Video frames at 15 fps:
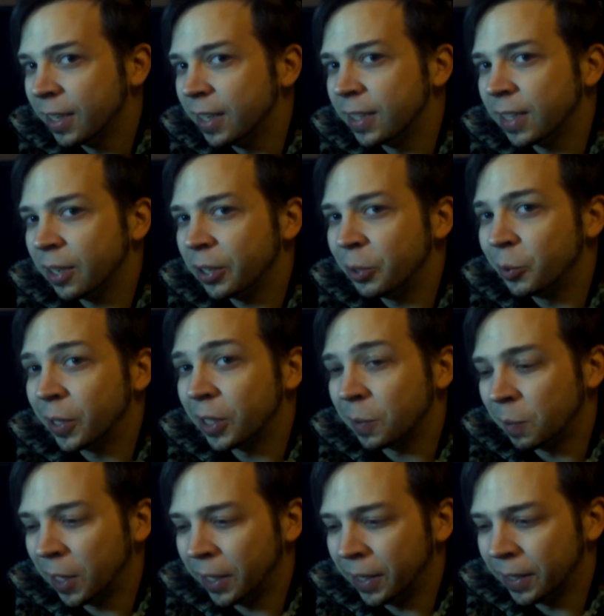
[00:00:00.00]
is how you would
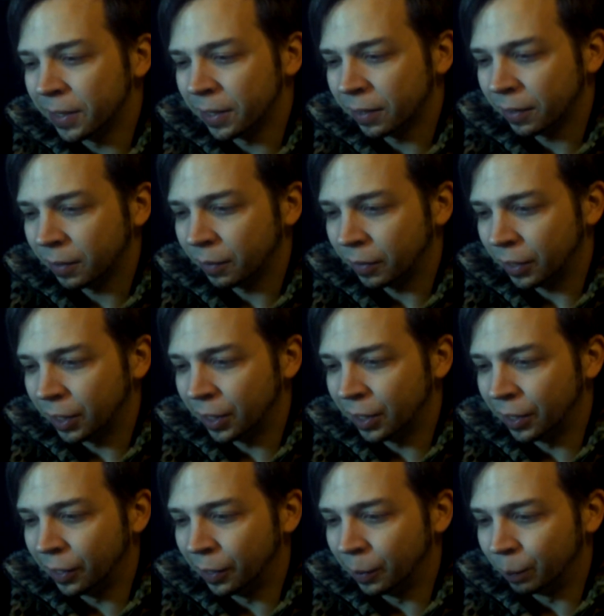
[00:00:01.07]
explain it.
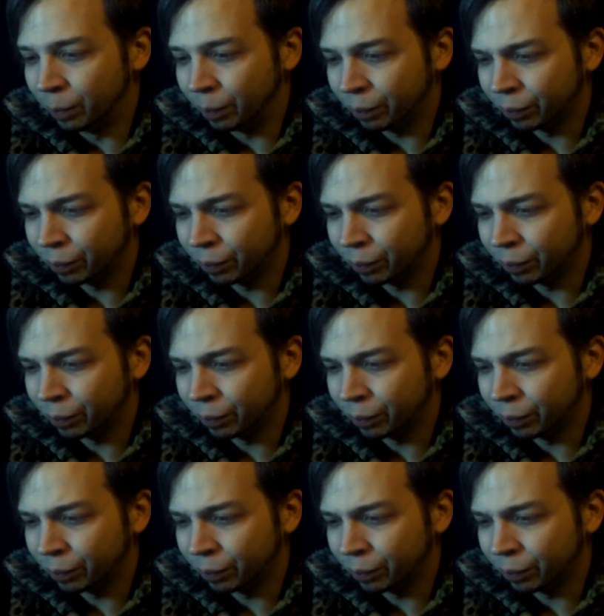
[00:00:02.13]
Um,